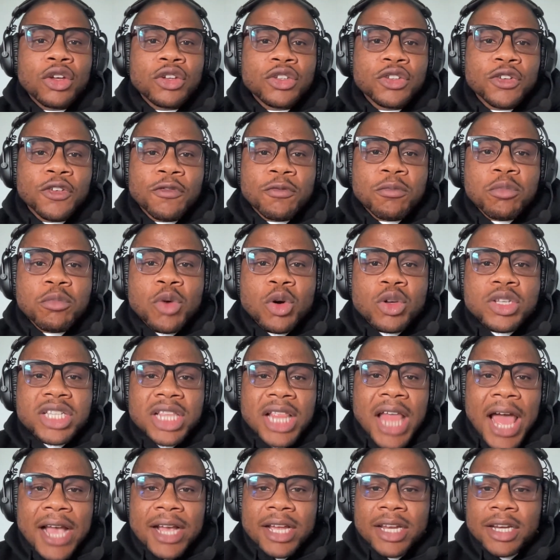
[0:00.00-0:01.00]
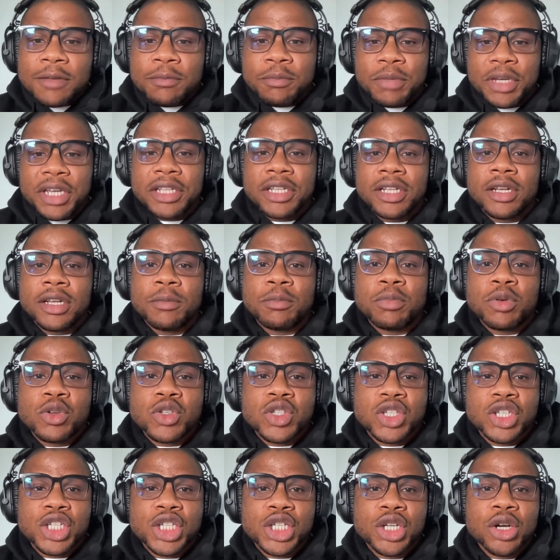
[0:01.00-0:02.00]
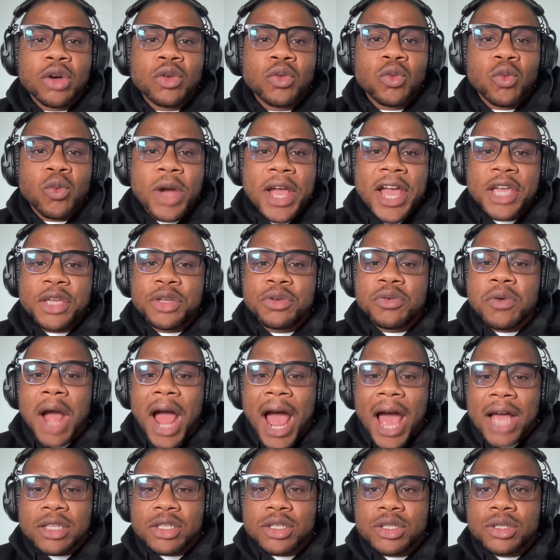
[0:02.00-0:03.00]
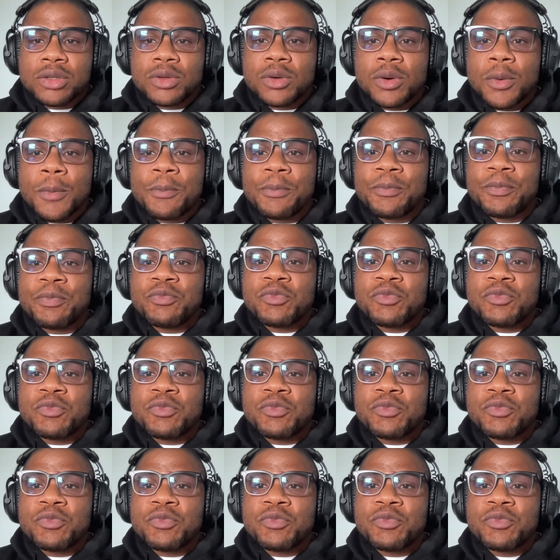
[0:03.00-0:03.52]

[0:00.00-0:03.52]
you've most likely been in a position where you had to